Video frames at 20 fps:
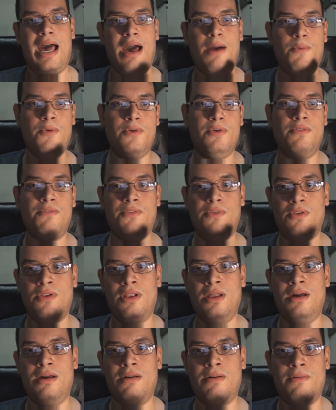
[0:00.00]
I would have
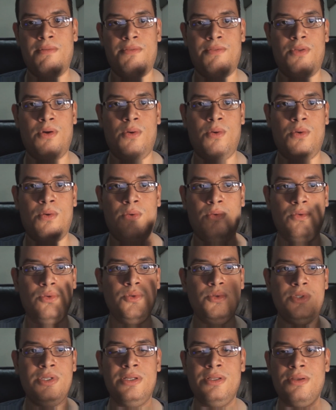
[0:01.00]
loved the whole
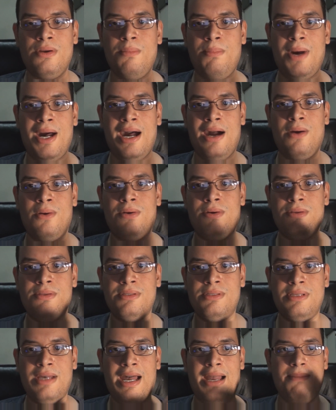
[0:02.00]
losing their power
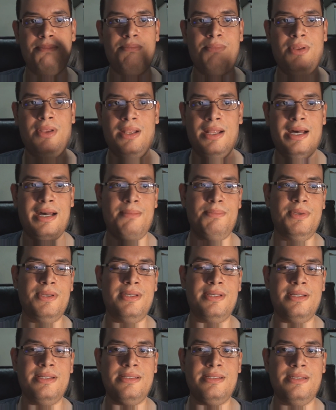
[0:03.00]
type plot,
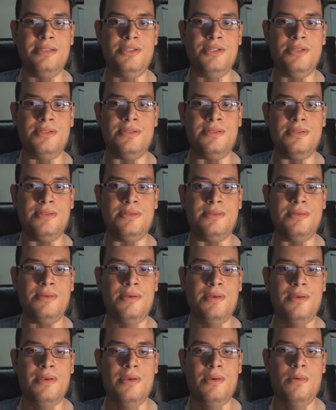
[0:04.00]
because it just
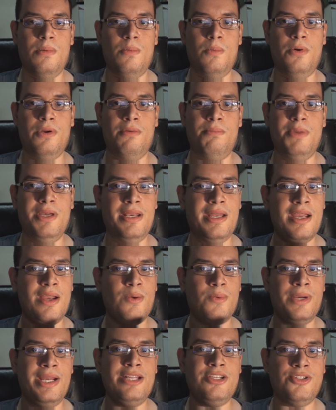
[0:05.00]
would have been a
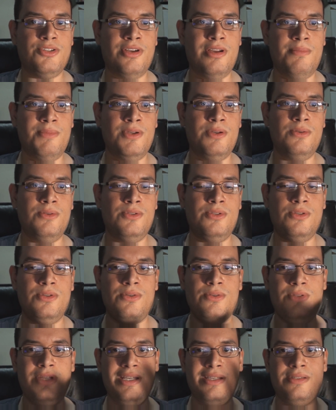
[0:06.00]
great tribute
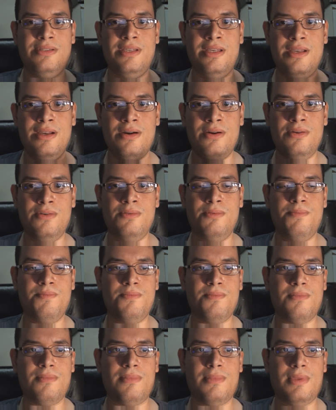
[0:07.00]
to the Zeo
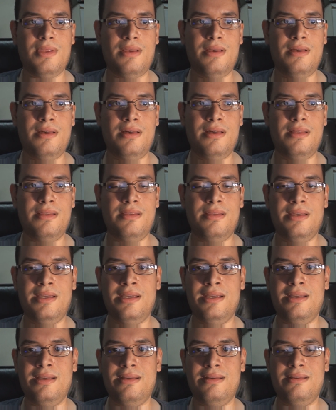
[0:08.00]

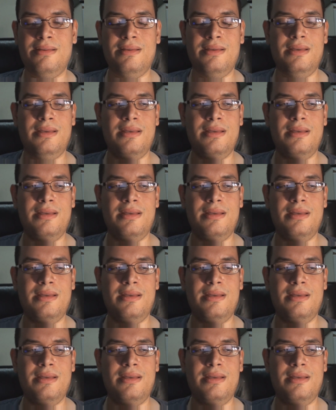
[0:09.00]
thing.